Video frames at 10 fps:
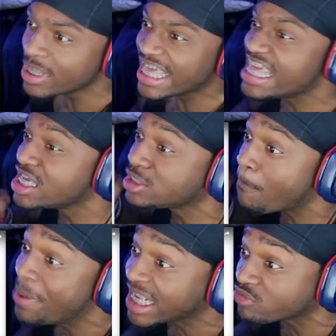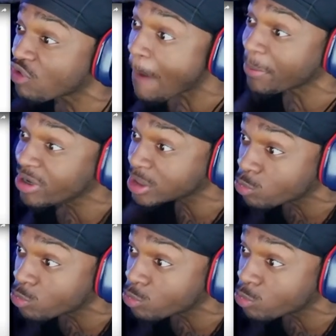He is the biggest robber in this